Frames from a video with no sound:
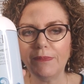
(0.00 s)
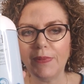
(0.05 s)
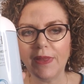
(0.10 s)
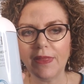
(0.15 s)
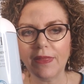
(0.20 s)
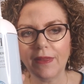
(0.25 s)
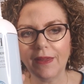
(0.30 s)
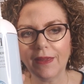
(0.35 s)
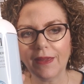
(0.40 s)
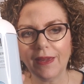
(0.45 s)

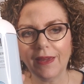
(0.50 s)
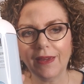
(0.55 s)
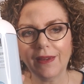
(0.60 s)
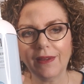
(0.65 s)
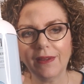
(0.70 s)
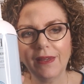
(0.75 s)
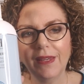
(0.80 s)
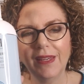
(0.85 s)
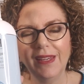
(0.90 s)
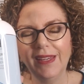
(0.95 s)
thinking,
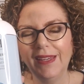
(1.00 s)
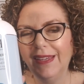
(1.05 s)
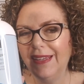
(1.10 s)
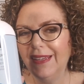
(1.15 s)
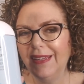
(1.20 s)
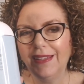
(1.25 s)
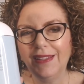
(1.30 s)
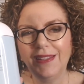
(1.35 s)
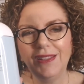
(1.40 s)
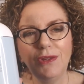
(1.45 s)

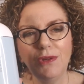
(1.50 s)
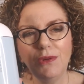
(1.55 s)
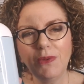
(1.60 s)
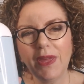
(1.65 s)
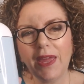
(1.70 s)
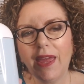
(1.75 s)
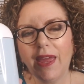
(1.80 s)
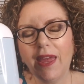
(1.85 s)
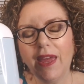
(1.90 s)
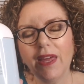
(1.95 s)
you
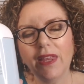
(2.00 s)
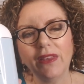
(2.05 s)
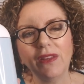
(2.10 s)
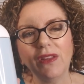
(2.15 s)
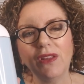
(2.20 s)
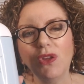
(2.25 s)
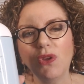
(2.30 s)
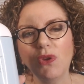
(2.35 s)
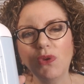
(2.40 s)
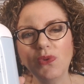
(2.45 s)
can't
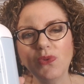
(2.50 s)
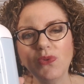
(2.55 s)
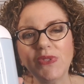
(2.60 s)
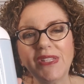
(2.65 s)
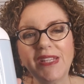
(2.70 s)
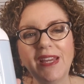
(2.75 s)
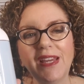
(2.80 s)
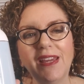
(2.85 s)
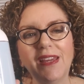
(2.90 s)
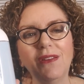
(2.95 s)
use
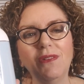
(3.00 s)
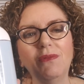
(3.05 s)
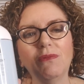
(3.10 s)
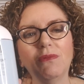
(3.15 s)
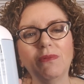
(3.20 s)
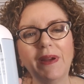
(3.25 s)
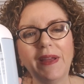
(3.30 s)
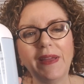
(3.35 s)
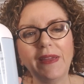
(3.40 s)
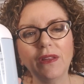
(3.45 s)
a
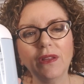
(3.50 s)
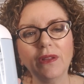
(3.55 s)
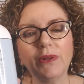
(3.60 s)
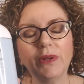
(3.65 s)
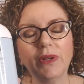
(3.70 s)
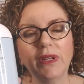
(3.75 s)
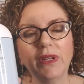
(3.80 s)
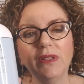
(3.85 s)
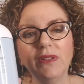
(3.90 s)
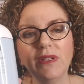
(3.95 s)
regular
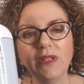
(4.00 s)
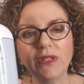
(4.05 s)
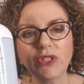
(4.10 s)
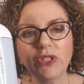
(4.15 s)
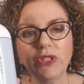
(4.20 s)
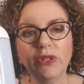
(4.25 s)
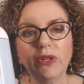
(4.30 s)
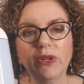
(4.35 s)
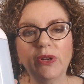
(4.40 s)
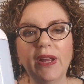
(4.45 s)

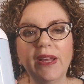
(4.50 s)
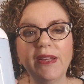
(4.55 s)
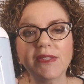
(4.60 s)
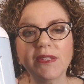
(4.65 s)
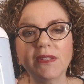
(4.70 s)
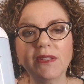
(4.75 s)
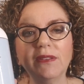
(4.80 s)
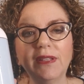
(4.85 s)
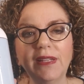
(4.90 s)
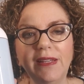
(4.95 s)
conditioner as a
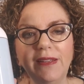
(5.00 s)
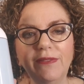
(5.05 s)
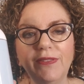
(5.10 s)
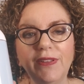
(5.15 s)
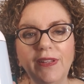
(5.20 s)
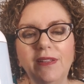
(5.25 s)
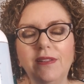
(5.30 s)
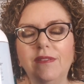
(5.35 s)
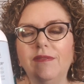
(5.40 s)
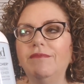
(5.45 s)

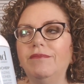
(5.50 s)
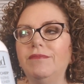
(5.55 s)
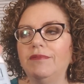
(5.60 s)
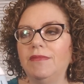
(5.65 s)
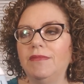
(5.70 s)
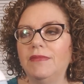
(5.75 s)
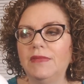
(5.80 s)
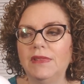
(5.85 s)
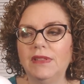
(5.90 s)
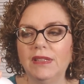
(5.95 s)
leave-in.
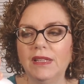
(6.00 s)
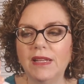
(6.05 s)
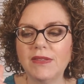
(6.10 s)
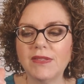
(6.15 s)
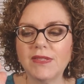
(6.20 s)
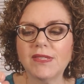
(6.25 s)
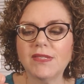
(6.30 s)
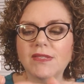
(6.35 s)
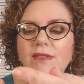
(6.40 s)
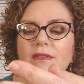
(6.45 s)

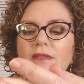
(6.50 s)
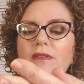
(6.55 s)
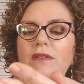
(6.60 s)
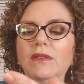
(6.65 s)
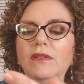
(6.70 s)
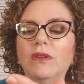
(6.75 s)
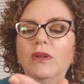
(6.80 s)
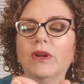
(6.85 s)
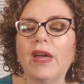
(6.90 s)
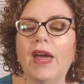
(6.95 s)
Let's
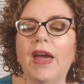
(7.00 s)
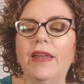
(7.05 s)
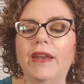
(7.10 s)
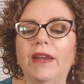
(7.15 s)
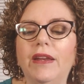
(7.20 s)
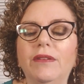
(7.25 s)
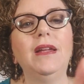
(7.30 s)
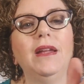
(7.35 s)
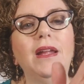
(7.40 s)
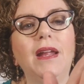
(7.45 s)
look at
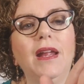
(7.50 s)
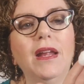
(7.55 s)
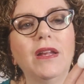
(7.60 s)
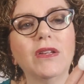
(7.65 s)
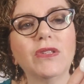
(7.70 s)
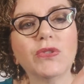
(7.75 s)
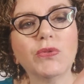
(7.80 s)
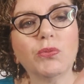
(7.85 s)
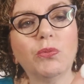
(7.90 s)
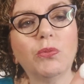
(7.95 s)
it.
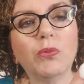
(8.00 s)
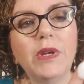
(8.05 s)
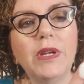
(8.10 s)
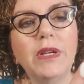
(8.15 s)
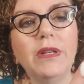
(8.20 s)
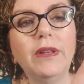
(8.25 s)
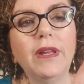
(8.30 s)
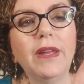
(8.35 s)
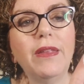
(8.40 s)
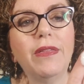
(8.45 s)
It's
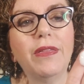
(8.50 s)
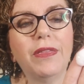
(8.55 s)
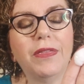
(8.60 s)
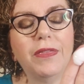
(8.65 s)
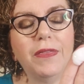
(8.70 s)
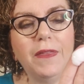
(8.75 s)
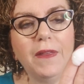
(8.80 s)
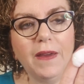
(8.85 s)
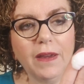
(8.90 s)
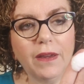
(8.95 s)
really
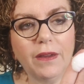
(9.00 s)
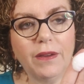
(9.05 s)
thick.